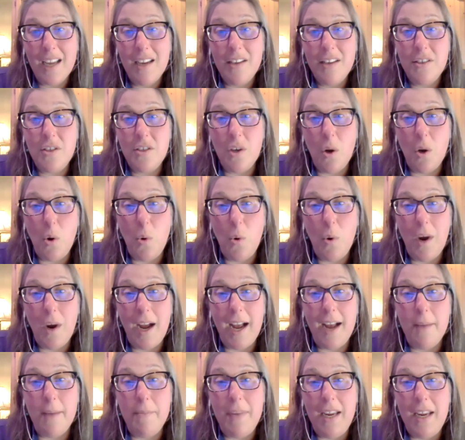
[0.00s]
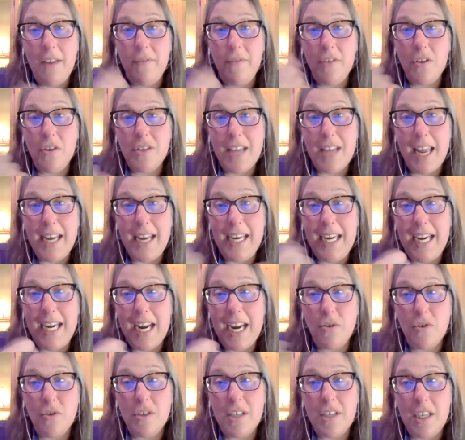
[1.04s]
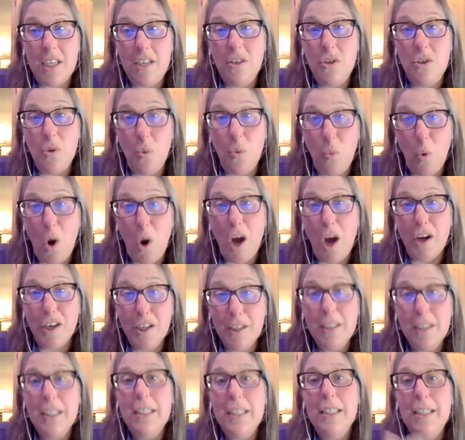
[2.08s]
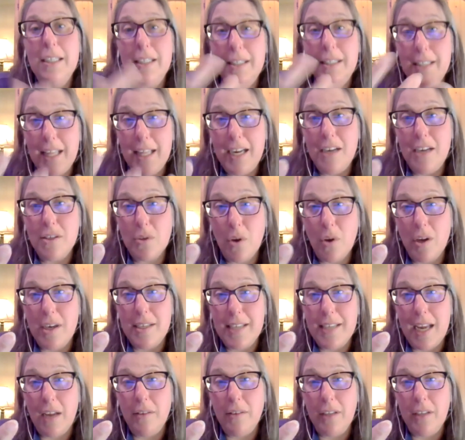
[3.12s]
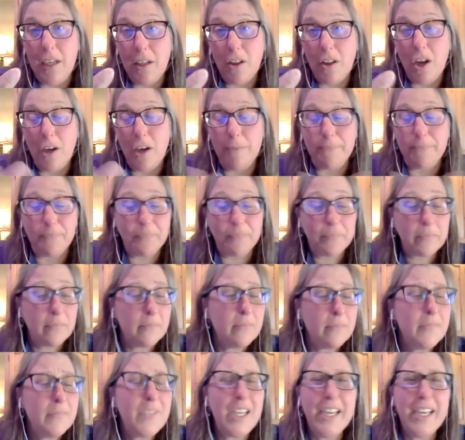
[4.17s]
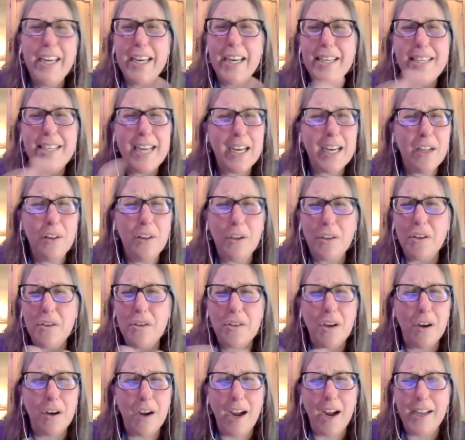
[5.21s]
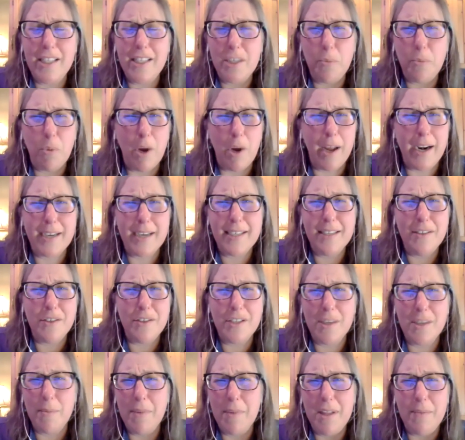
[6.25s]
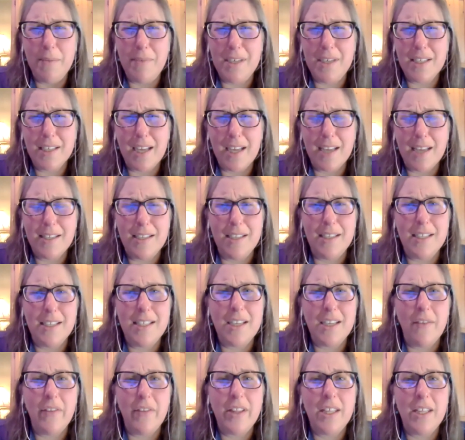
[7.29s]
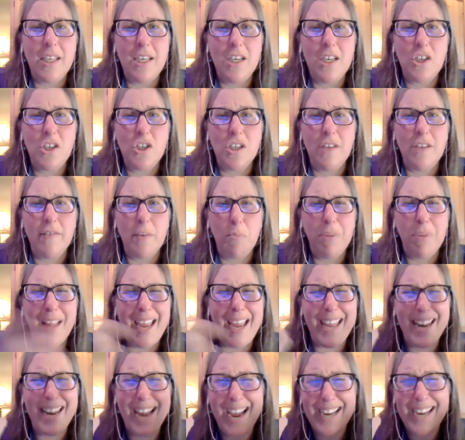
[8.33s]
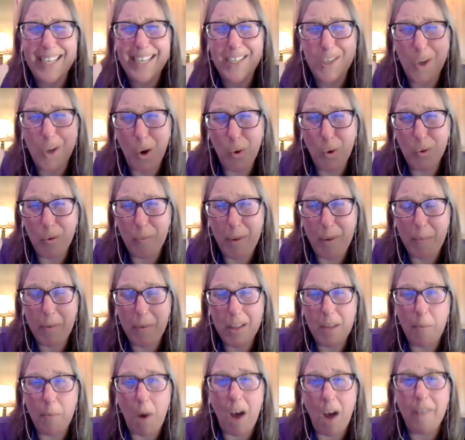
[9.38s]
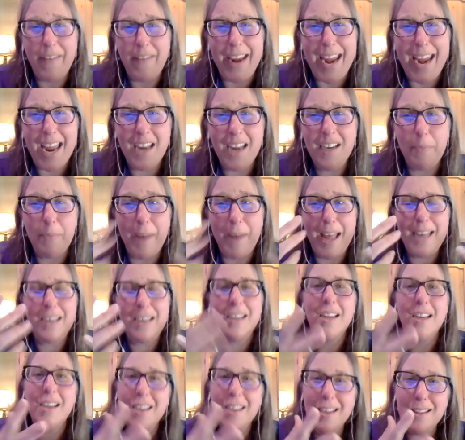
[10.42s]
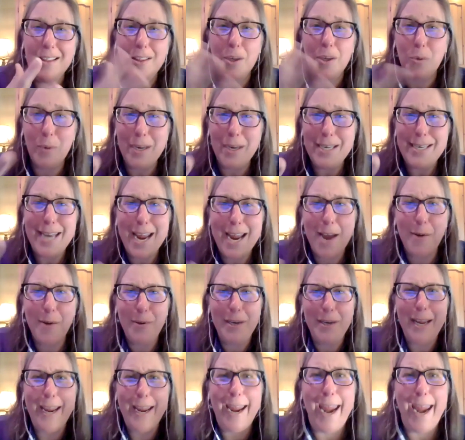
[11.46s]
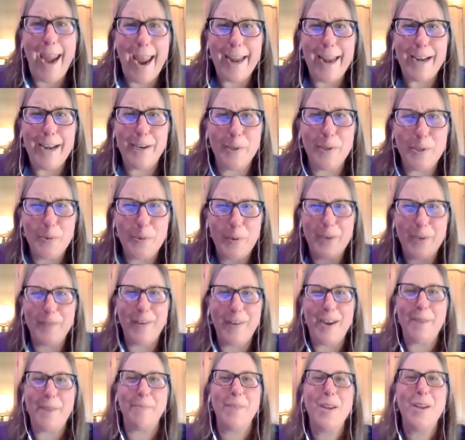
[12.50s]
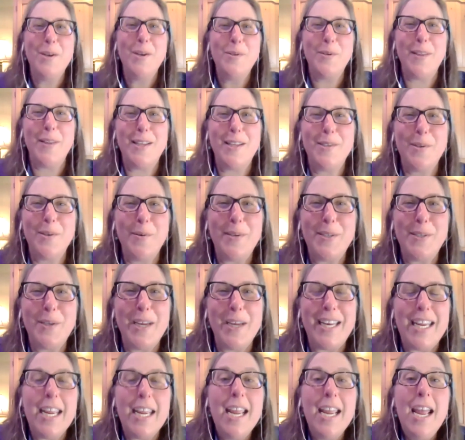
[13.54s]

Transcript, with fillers: So um, if there's any entrance into water, then it's going to sound the alarm. You can take a look. There's all kinds of products, and there's some of them discussed in the seventh edition of the plan. I don't remember them offhand, but they're written down and it told you where to find them. So that's always good.